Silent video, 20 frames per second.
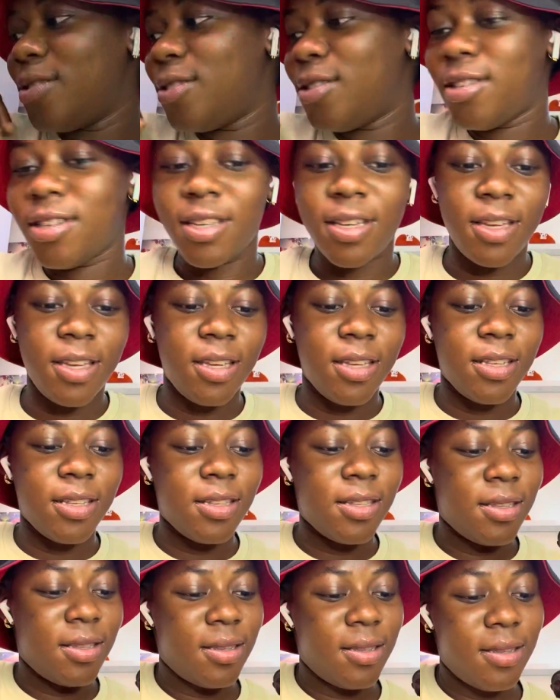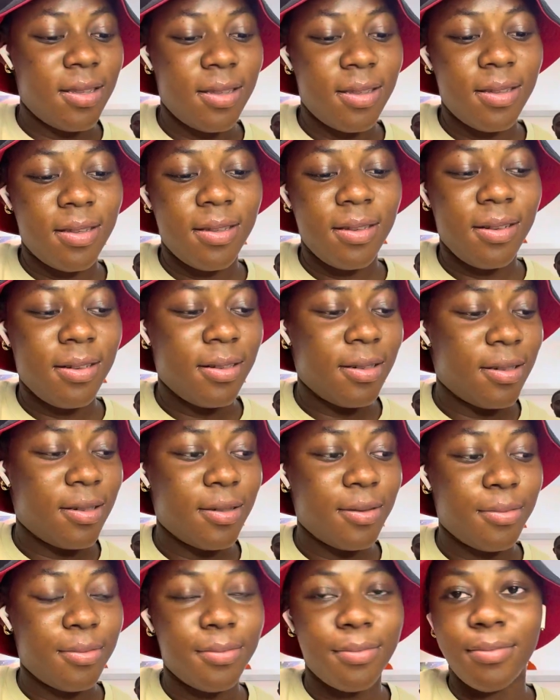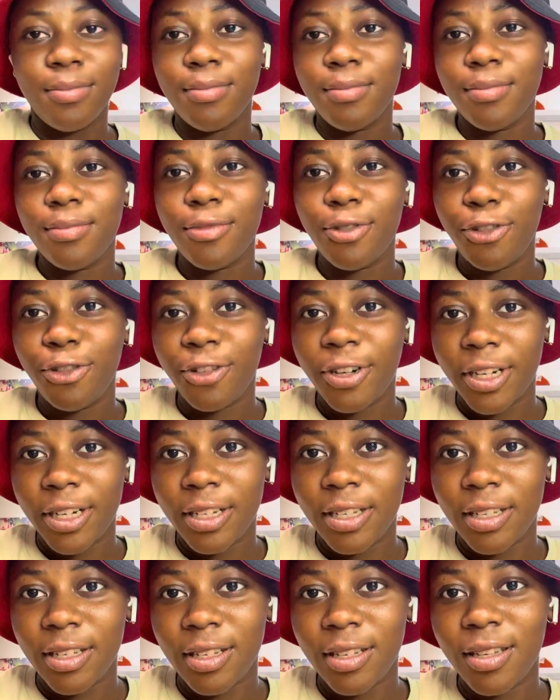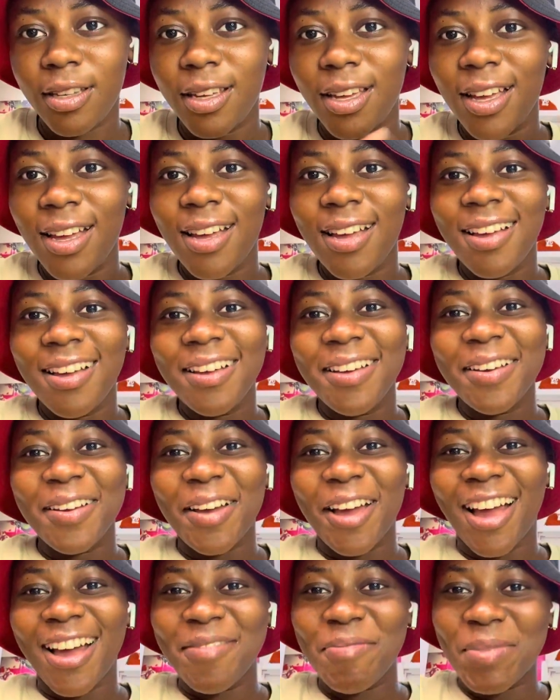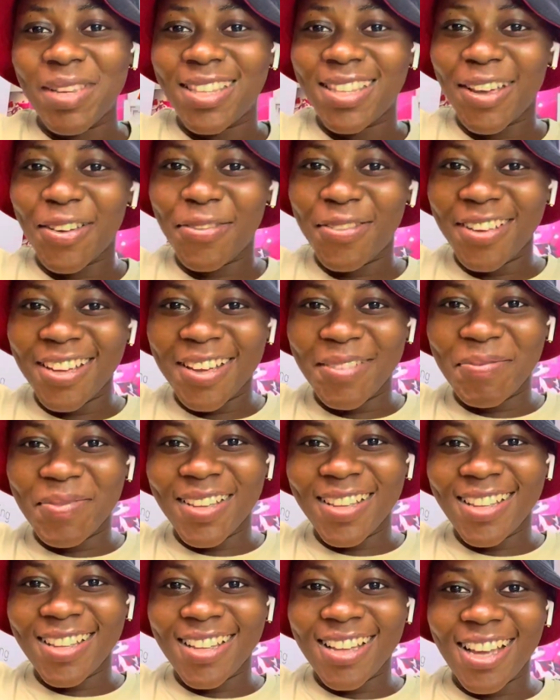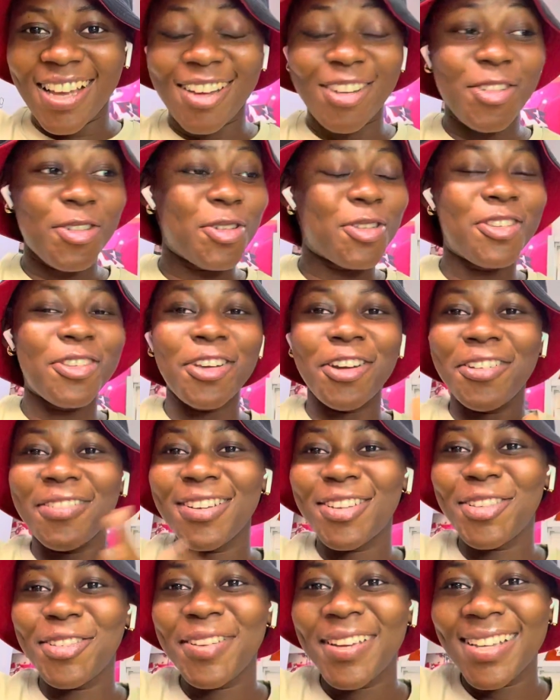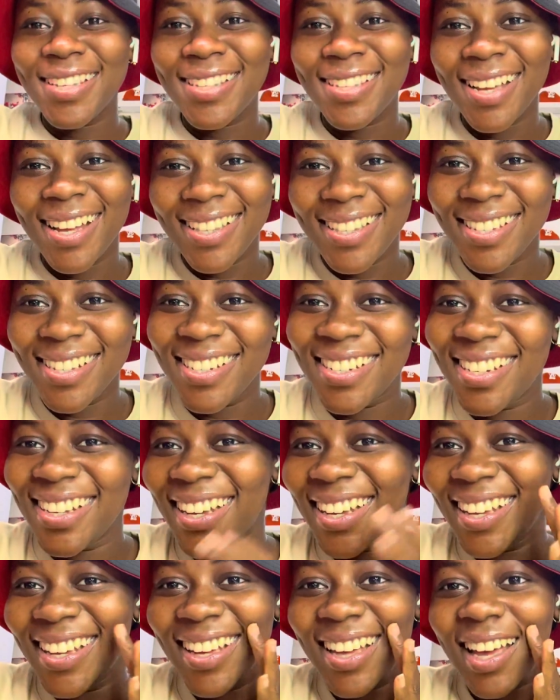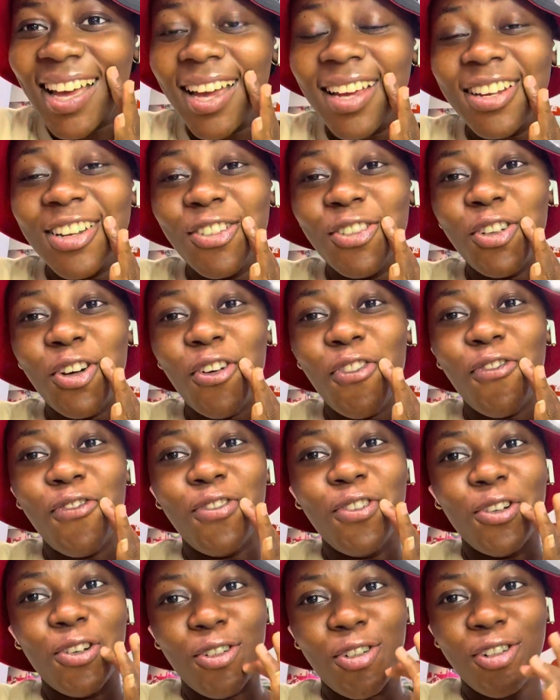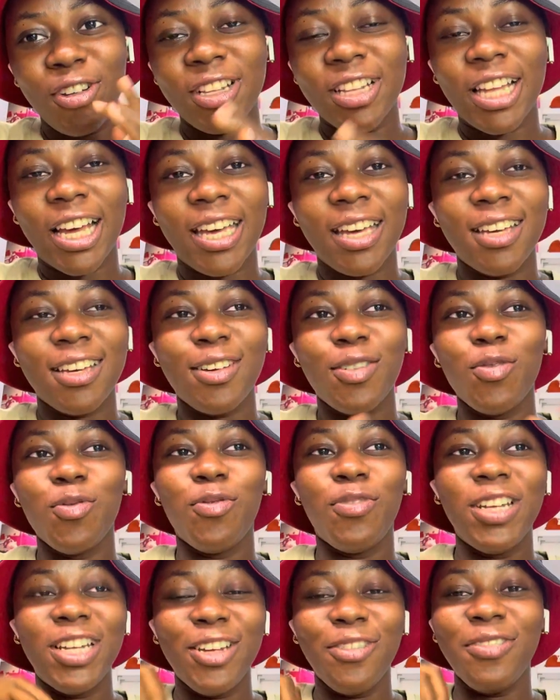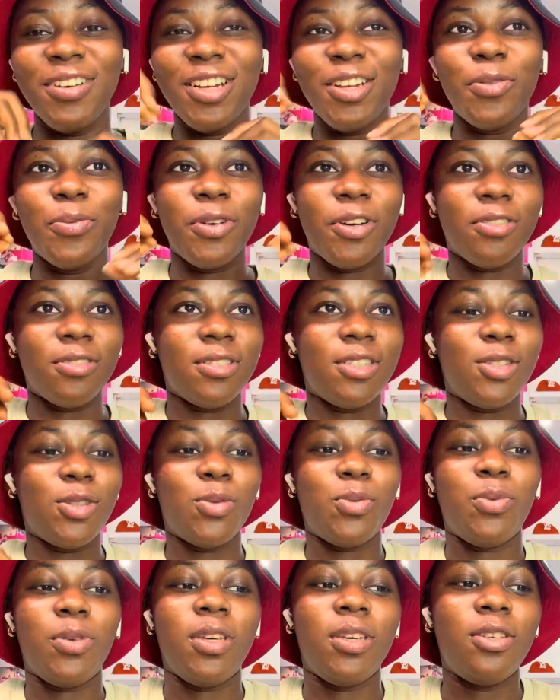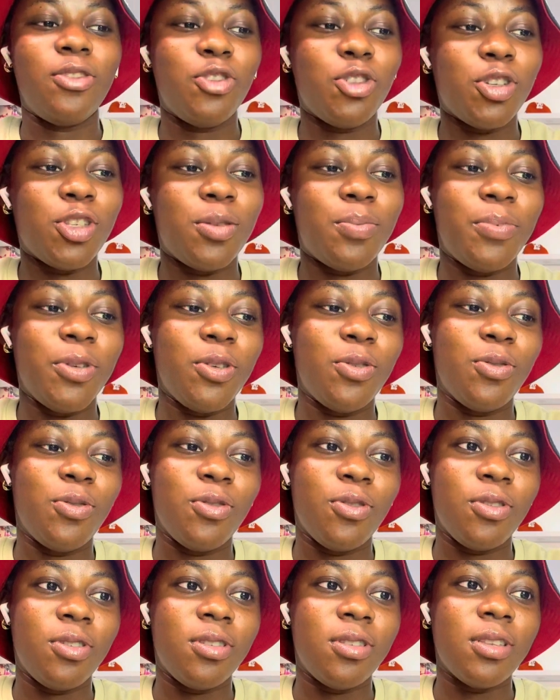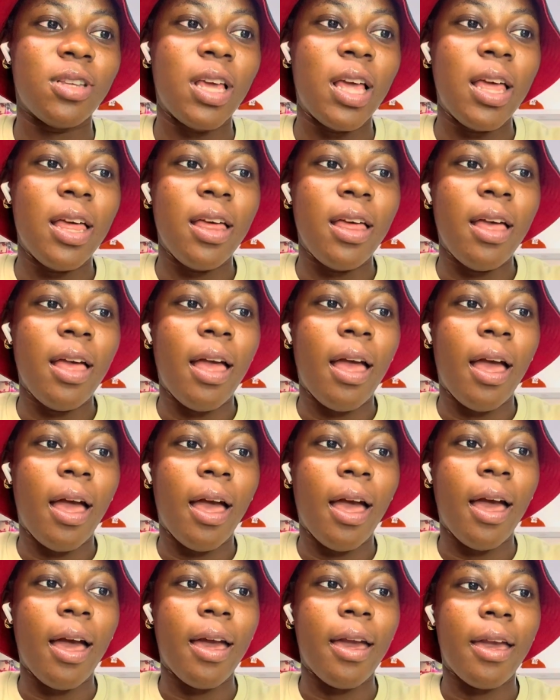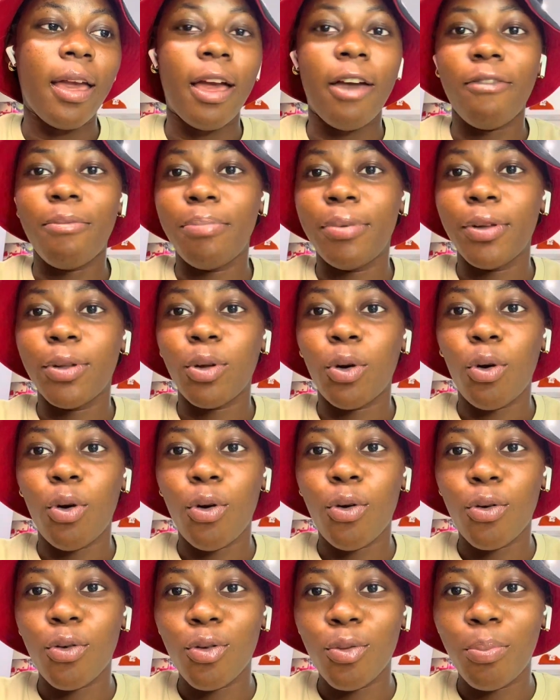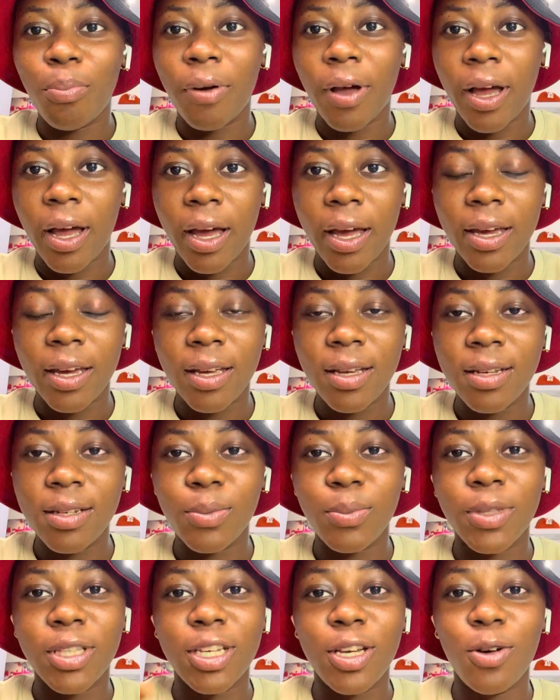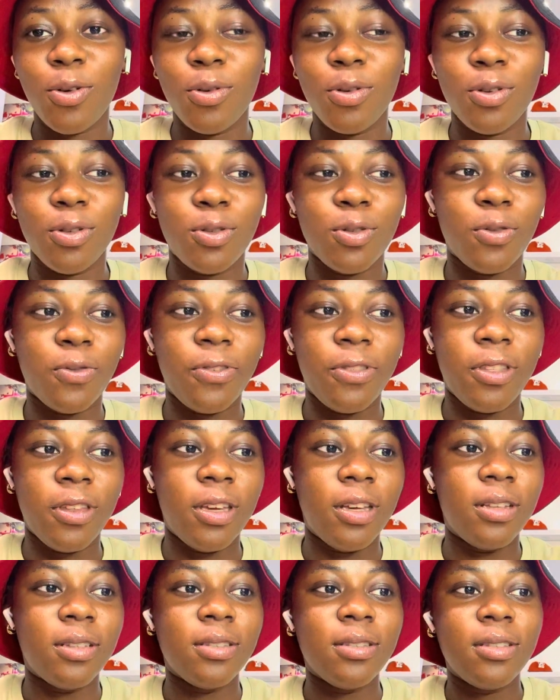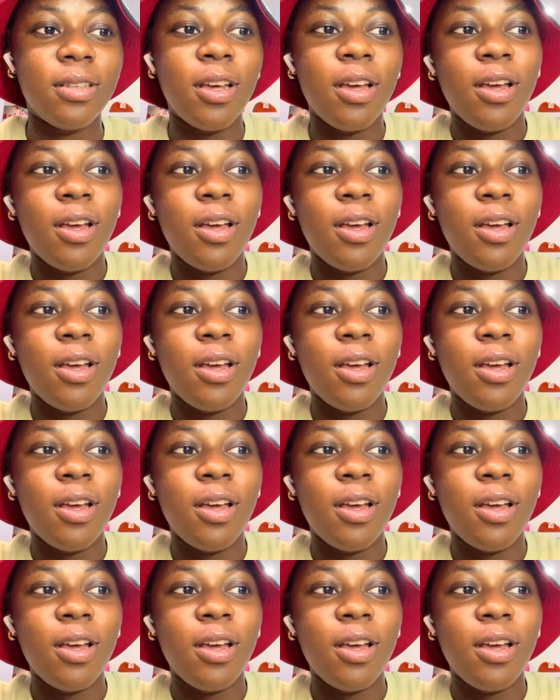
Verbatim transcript: today is um friday mr saturday. oh sorry today is saturday i did not vlog like really really well this week just because i have been occupied with a whole lot of things